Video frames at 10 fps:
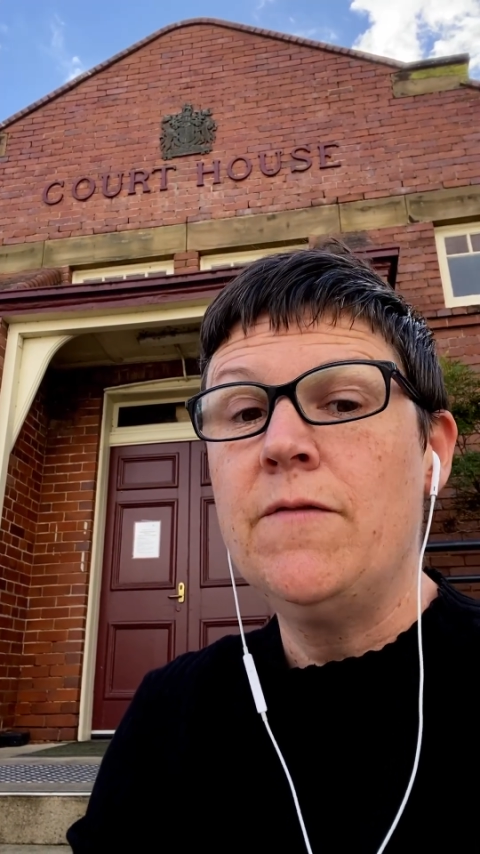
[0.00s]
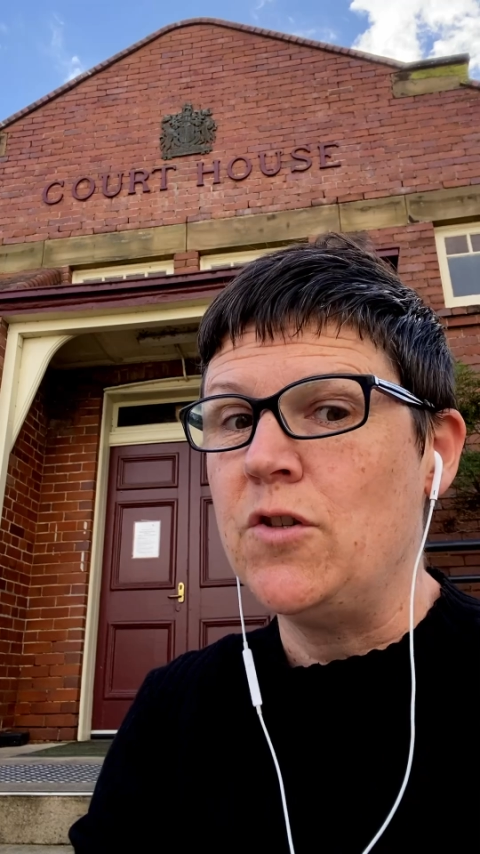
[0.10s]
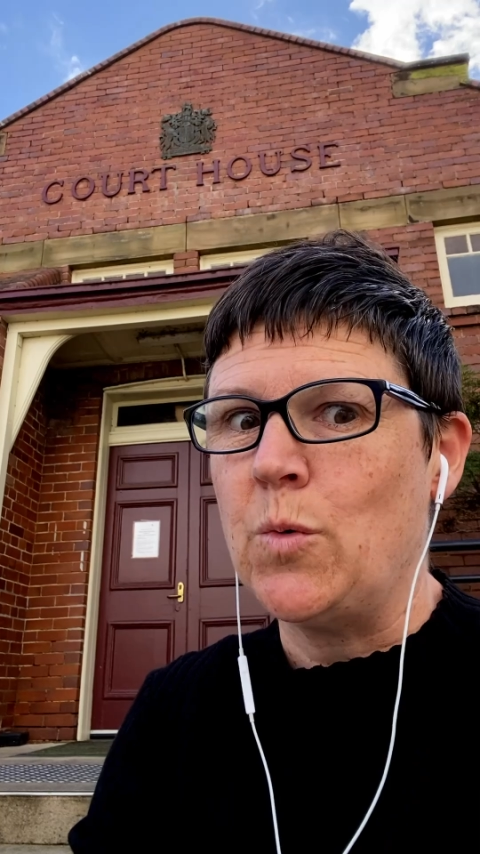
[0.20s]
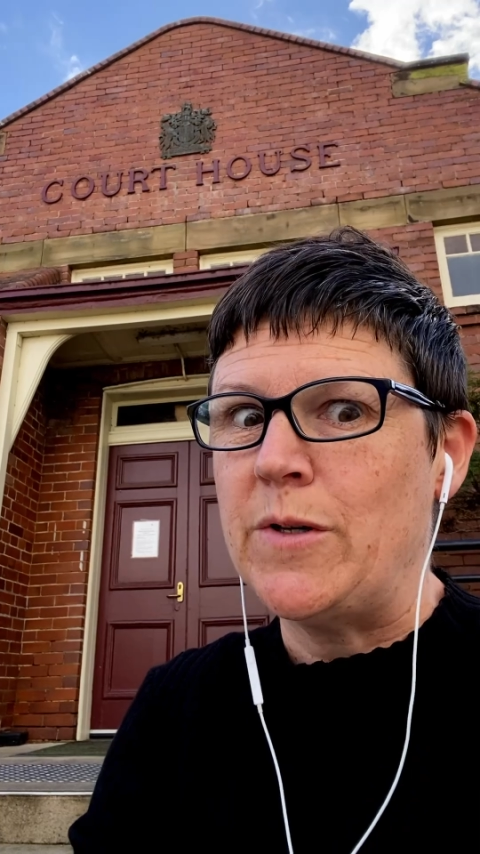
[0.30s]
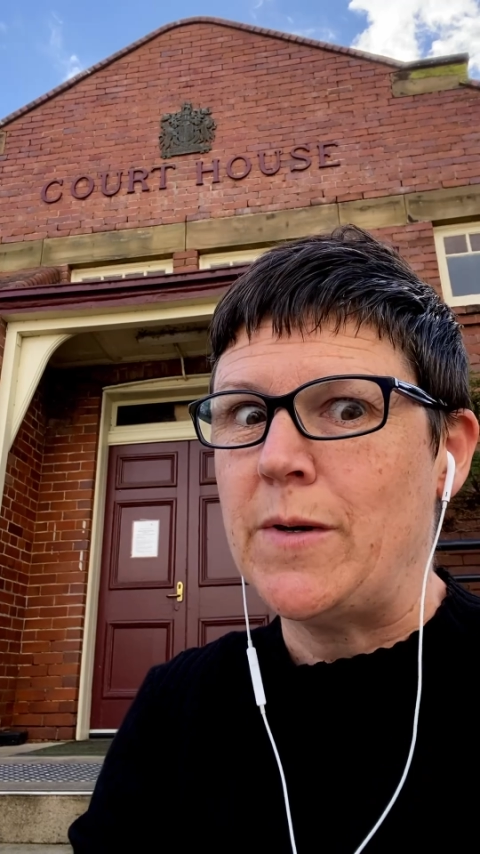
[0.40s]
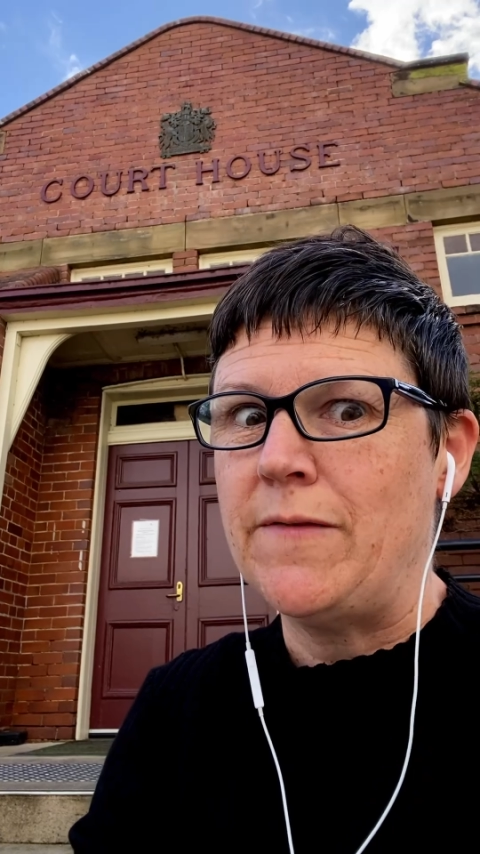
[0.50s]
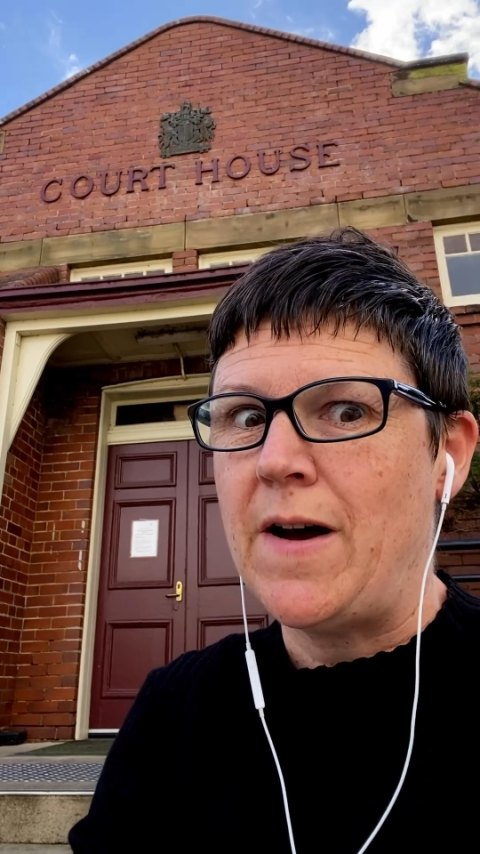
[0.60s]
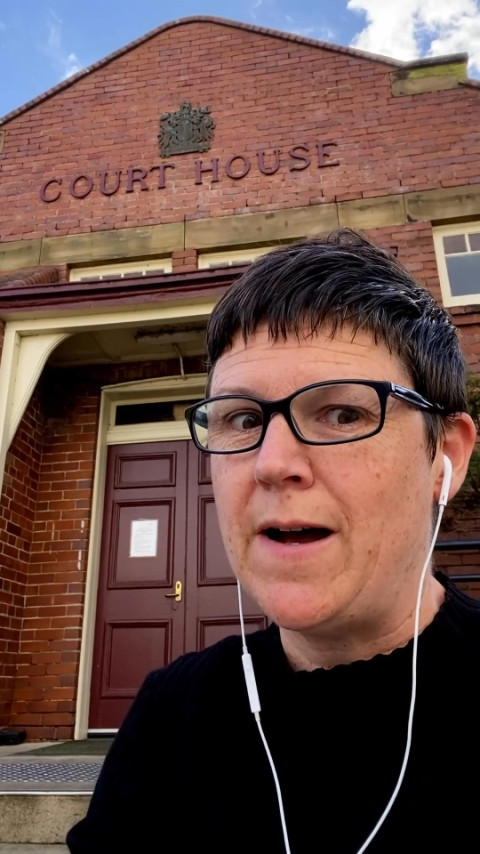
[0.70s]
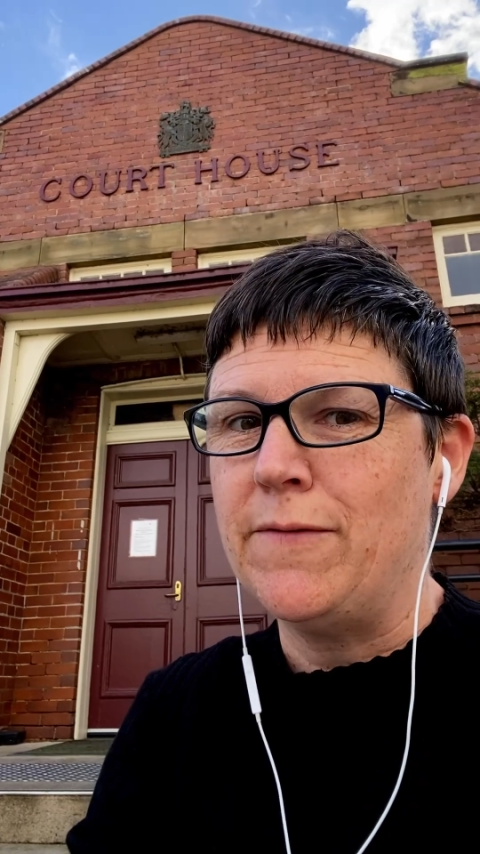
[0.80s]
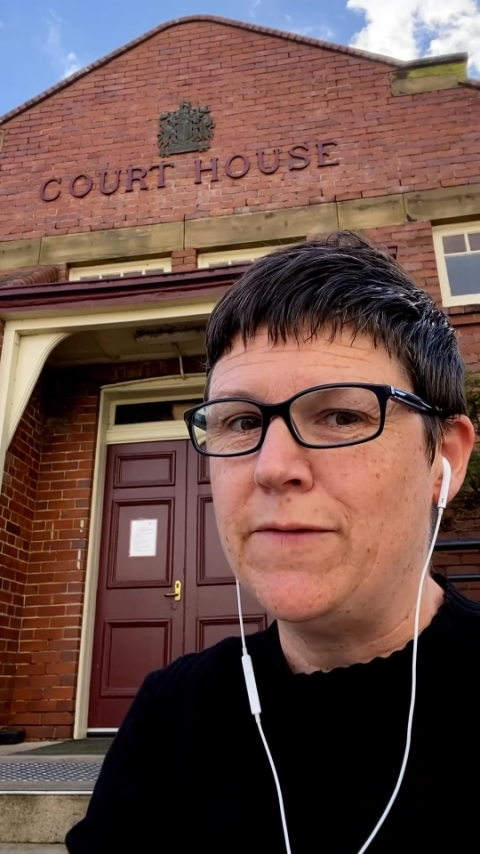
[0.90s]
for
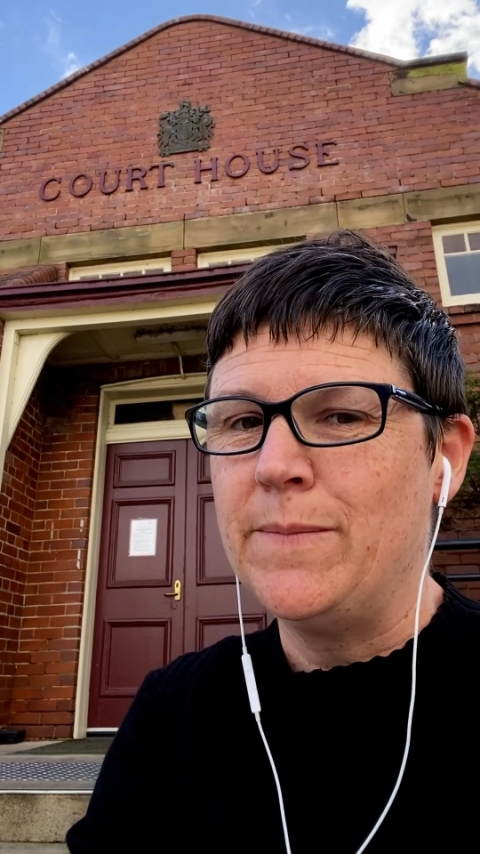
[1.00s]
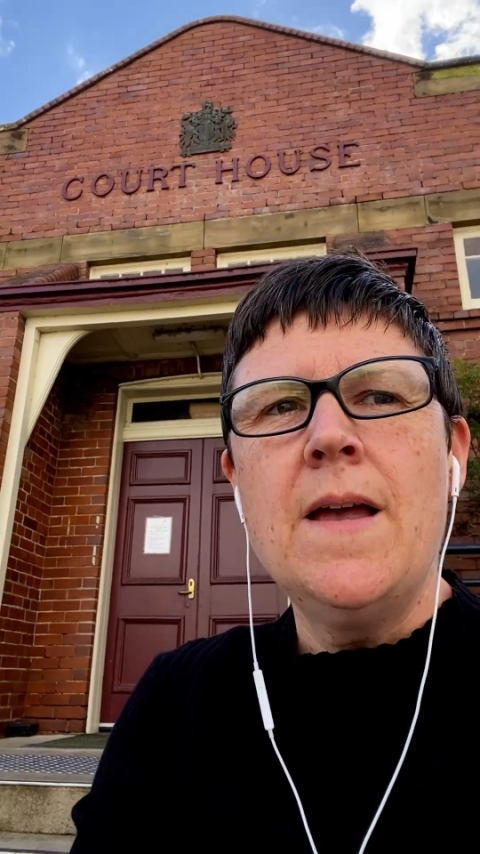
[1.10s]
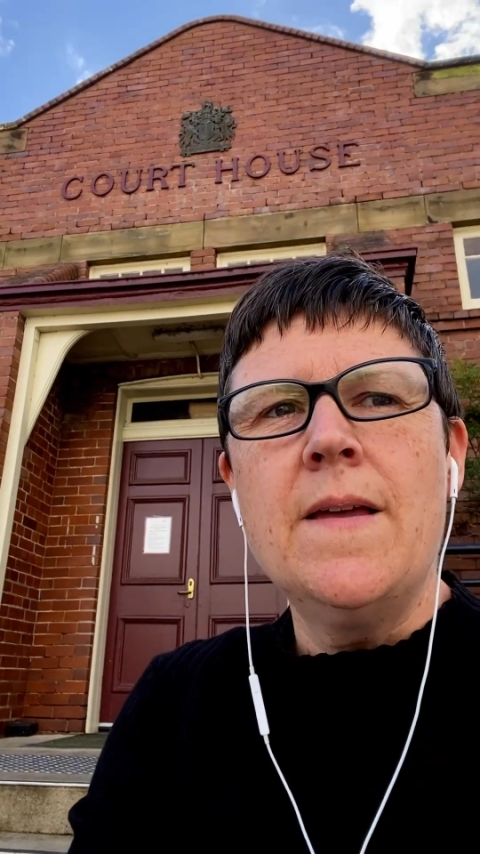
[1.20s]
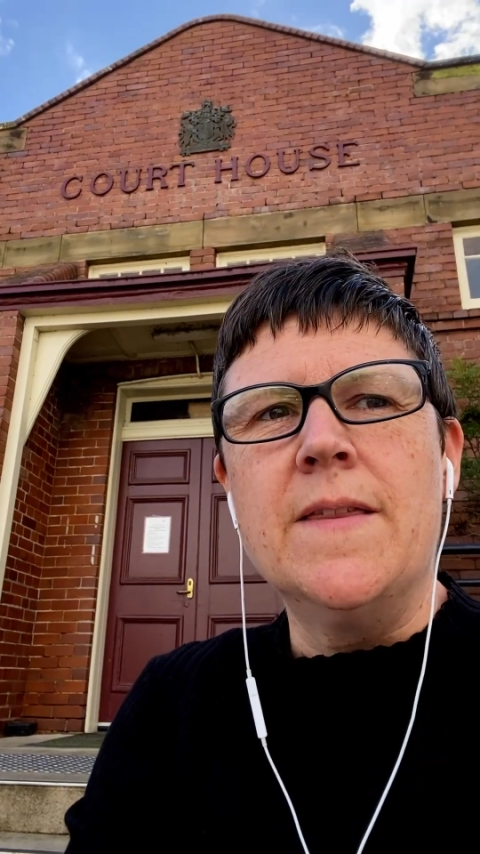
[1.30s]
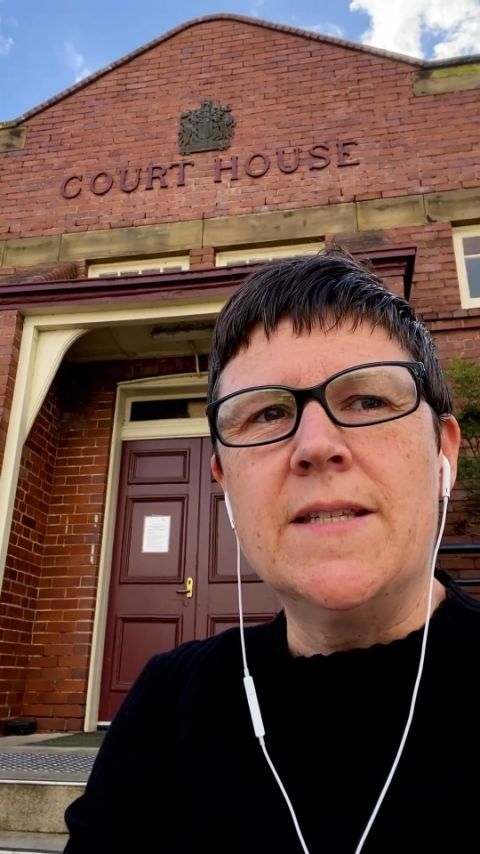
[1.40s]
2025.